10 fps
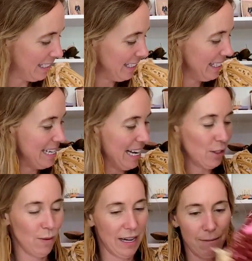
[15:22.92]
is the
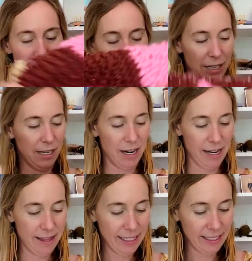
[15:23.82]
next one I've been working
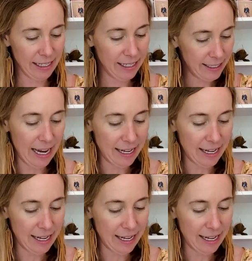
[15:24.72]
on. This is a